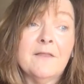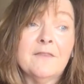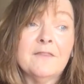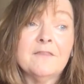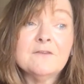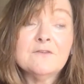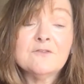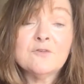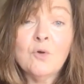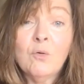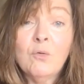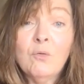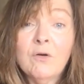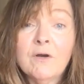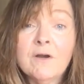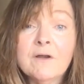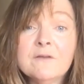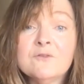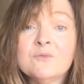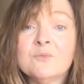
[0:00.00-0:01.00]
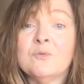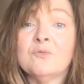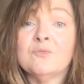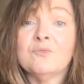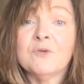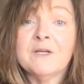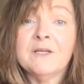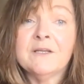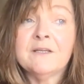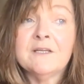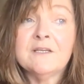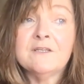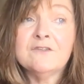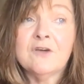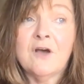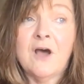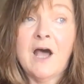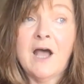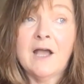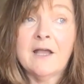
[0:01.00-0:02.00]
This course will really
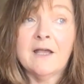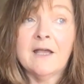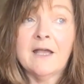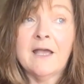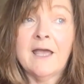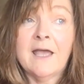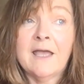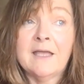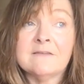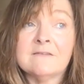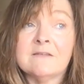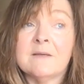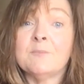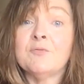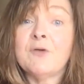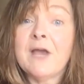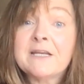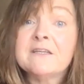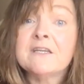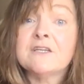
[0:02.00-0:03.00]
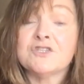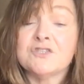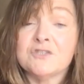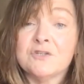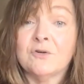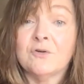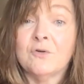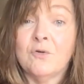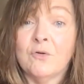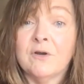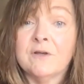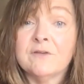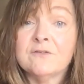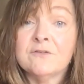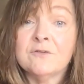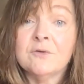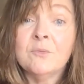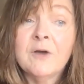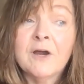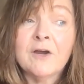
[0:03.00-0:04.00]
talk, is a practitioner course.
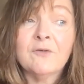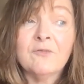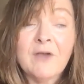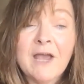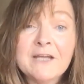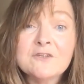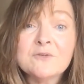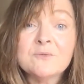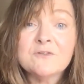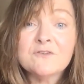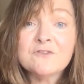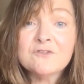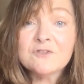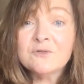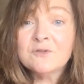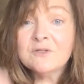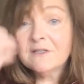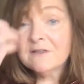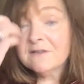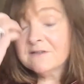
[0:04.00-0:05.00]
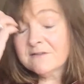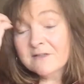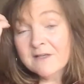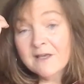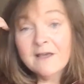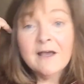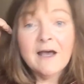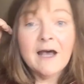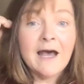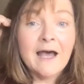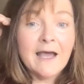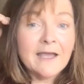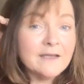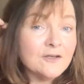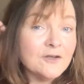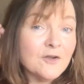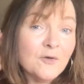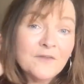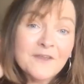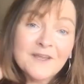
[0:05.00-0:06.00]
You are graduate students. I
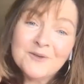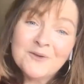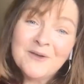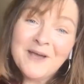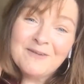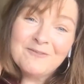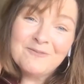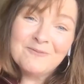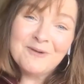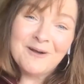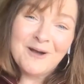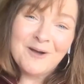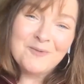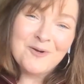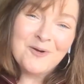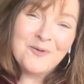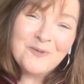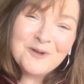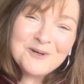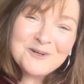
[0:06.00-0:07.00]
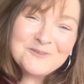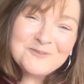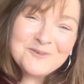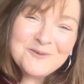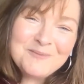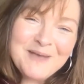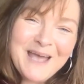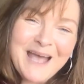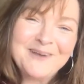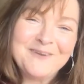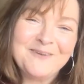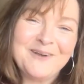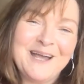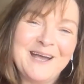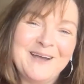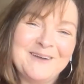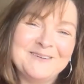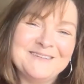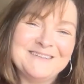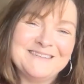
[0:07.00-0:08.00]
know that you have a wonderful
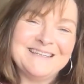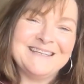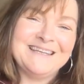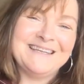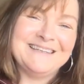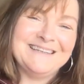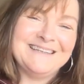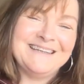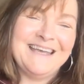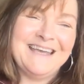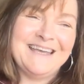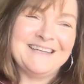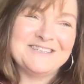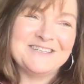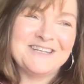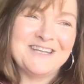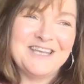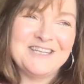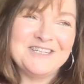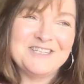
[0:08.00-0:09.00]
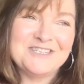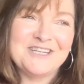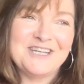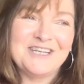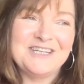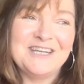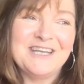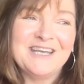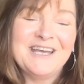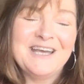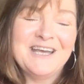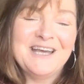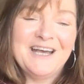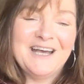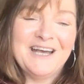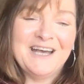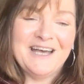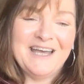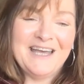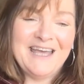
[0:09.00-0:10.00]
background in education,
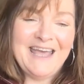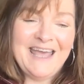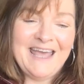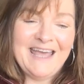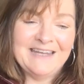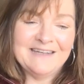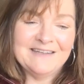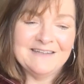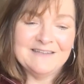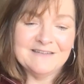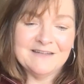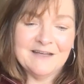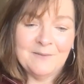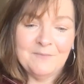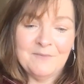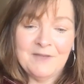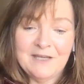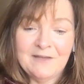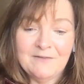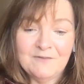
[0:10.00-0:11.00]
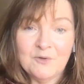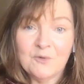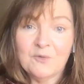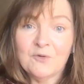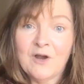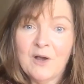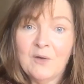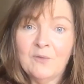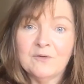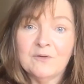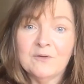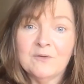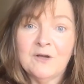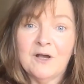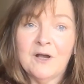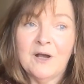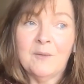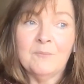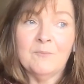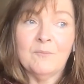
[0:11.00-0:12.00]
and many of you are out
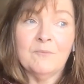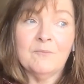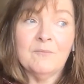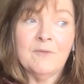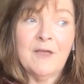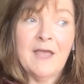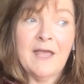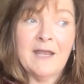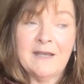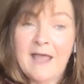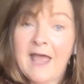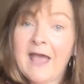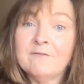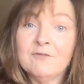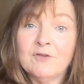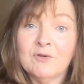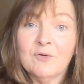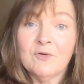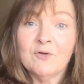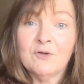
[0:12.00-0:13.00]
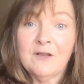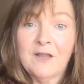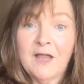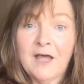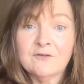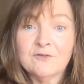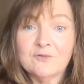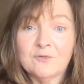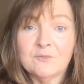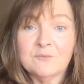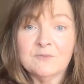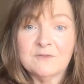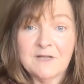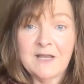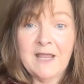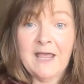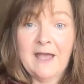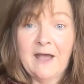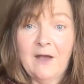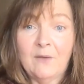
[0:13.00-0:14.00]
and have your own classrooms
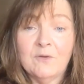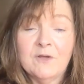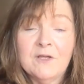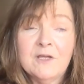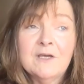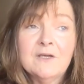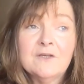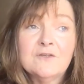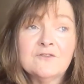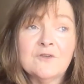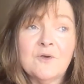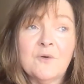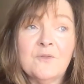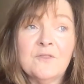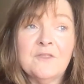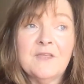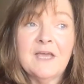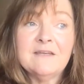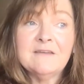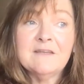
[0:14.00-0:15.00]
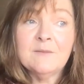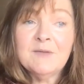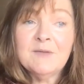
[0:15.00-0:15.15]
now. So the idea